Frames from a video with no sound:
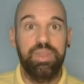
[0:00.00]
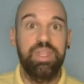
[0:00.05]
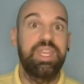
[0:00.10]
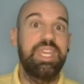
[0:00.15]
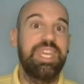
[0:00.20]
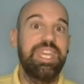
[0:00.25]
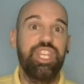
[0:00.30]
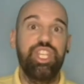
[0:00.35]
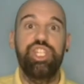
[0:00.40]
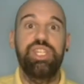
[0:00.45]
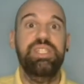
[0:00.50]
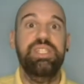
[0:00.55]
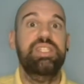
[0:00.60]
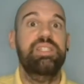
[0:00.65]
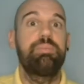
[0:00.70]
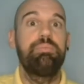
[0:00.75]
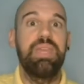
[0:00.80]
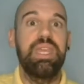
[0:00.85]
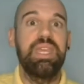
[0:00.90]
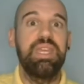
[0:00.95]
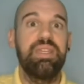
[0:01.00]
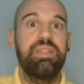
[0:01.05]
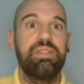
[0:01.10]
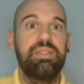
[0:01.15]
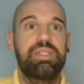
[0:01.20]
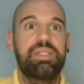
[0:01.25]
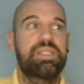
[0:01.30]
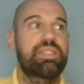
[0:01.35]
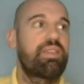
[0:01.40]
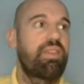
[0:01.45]
It just
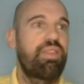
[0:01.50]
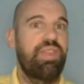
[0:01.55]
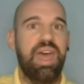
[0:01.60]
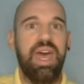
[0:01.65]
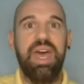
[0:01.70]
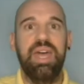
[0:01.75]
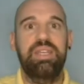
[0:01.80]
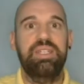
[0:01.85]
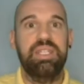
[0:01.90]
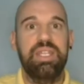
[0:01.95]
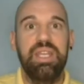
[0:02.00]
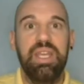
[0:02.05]
means that